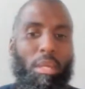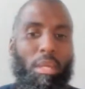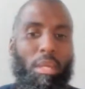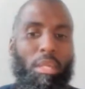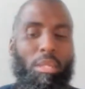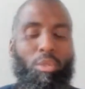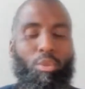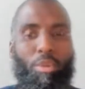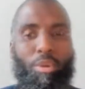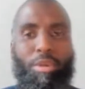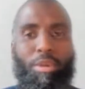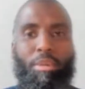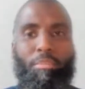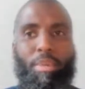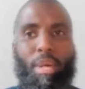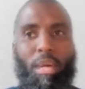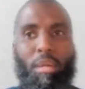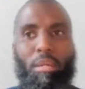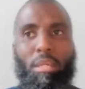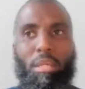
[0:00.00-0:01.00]
and he's worried
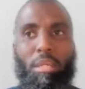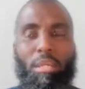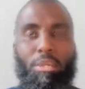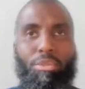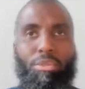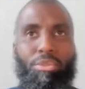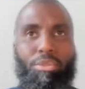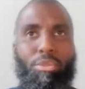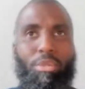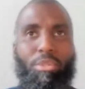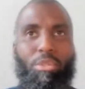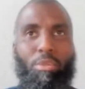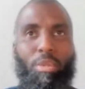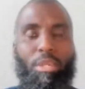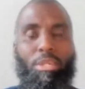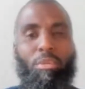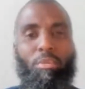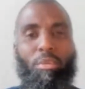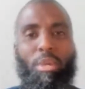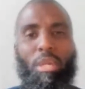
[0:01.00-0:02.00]
about his
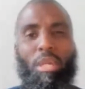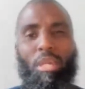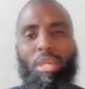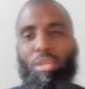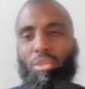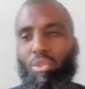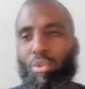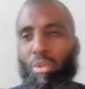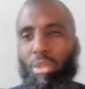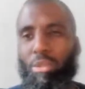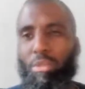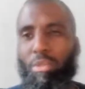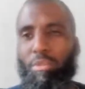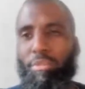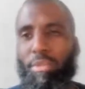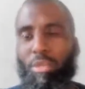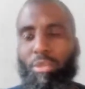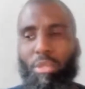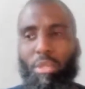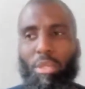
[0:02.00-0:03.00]
situation and he's going to
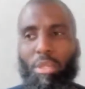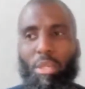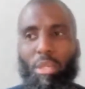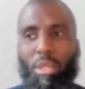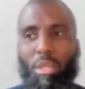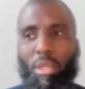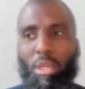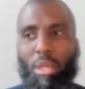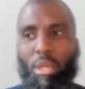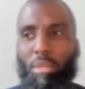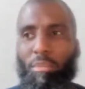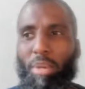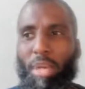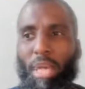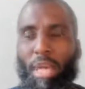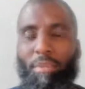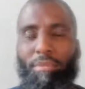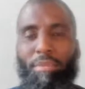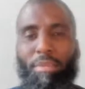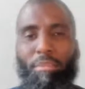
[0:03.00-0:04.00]
eventually, he might
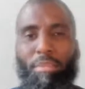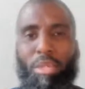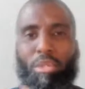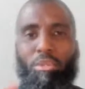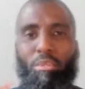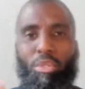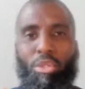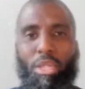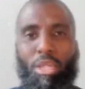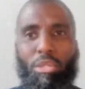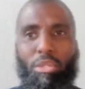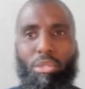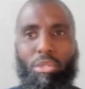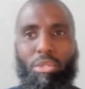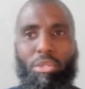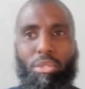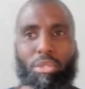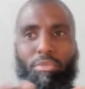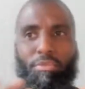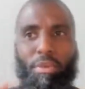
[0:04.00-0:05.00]
have to make some
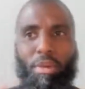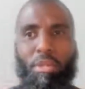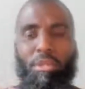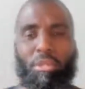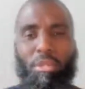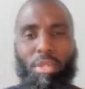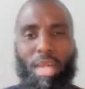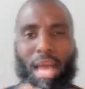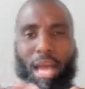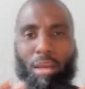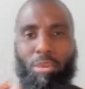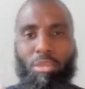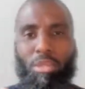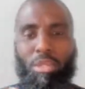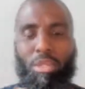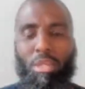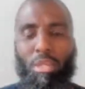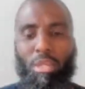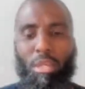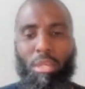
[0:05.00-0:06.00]
changes as far as his
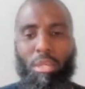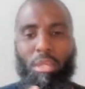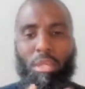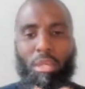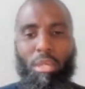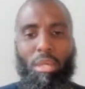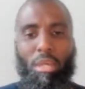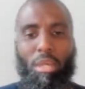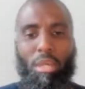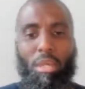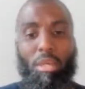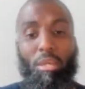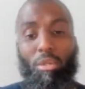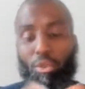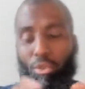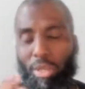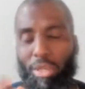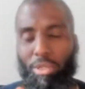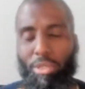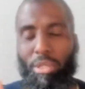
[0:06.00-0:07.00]
housing and
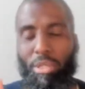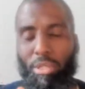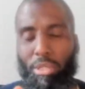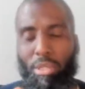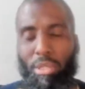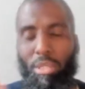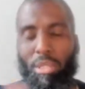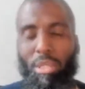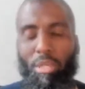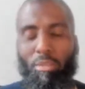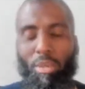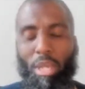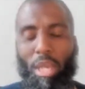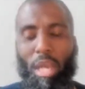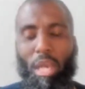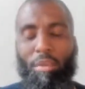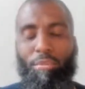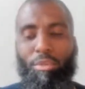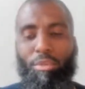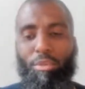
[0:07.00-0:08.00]
his residency and what
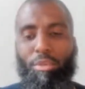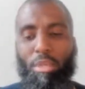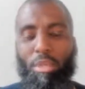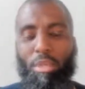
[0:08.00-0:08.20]
have you,